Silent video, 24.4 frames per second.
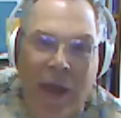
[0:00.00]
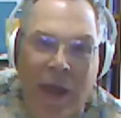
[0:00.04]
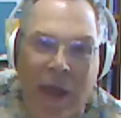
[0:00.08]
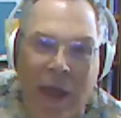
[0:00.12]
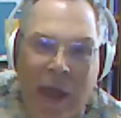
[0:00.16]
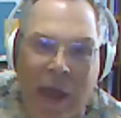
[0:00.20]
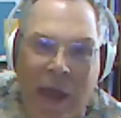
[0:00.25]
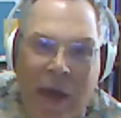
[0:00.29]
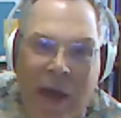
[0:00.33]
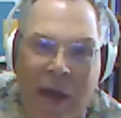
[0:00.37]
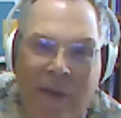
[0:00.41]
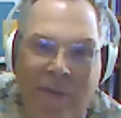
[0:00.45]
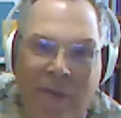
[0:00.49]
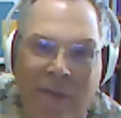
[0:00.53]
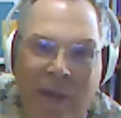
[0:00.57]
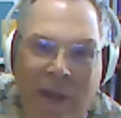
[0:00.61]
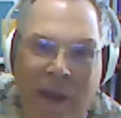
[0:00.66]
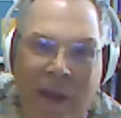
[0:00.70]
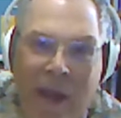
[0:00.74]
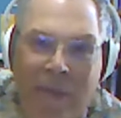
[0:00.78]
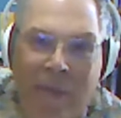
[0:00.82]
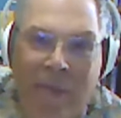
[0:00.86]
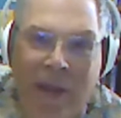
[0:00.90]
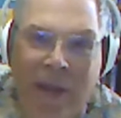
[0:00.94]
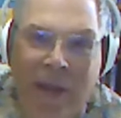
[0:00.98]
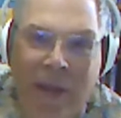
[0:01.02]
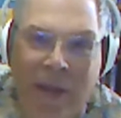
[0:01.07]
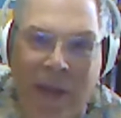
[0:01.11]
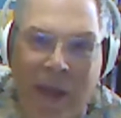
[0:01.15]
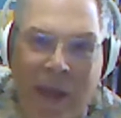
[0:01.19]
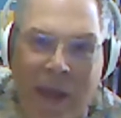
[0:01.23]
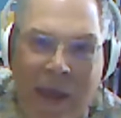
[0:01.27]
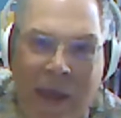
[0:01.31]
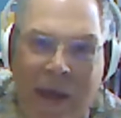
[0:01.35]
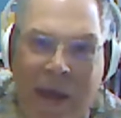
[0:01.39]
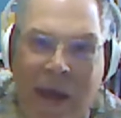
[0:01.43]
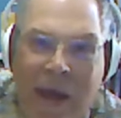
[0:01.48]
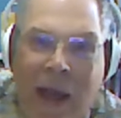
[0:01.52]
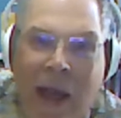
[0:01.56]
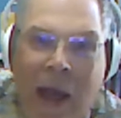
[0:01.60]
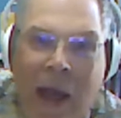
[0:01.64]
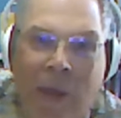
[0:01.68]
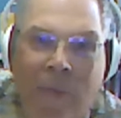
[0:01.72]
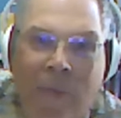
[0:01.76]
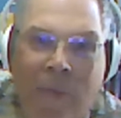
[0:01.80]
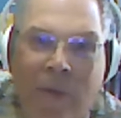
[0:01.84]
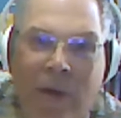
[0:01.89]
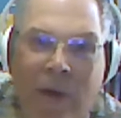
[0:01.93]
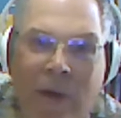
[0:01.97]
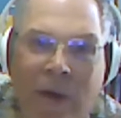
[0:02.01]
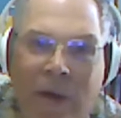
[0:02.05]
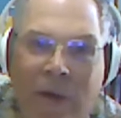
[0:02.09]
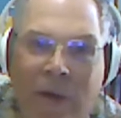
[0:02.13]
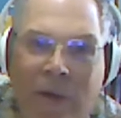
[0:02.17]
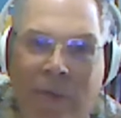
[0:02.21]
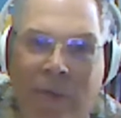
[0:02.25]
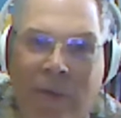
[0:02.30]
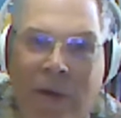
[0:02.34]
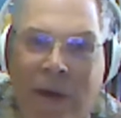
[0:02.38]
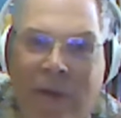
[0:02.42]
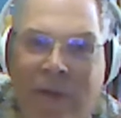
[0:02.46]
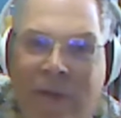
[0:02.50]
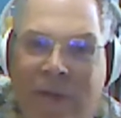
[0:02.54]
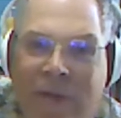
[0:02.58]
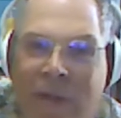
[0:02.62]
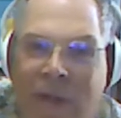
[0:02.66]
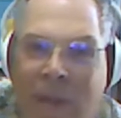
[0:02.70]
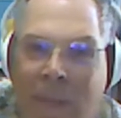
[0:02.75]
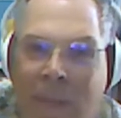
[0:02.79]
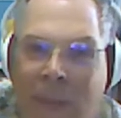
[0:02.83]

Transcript: and every time it did, I would increase the